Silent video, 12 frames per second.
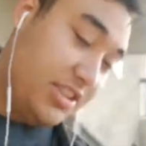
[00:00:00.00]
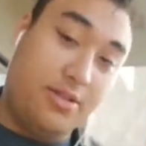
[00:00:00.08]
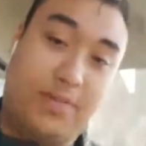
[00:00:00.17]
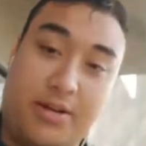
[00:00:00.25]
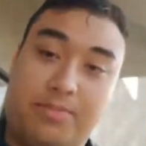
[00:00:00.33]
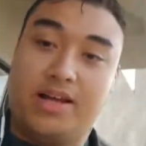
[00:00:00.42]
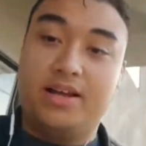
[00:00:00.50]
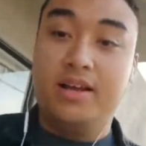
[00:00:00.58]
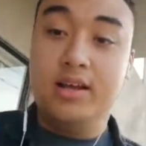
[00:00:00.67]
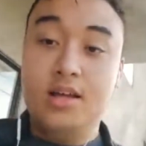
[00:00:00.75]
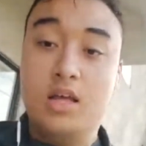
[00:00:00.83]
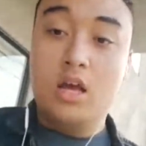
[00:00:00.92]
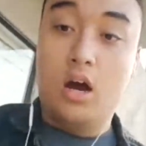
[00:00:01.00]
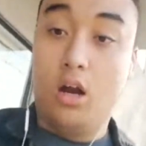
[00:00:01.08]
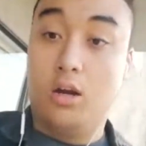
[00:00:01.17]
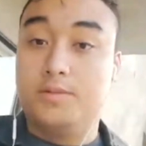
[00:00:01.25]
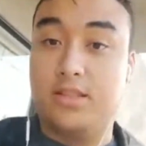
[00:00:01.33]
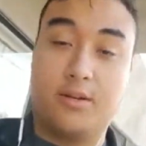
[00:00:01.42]
just to make my
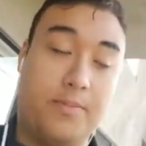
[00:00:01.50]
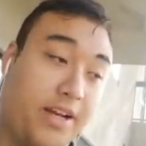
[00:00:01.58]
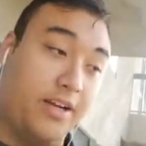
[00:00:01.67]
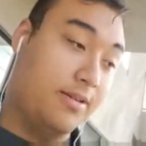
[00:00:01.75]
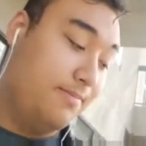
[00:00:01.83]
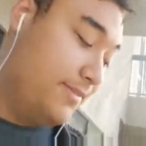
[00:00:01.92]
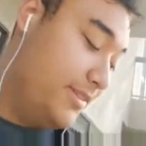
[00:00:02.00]
arms look bigger.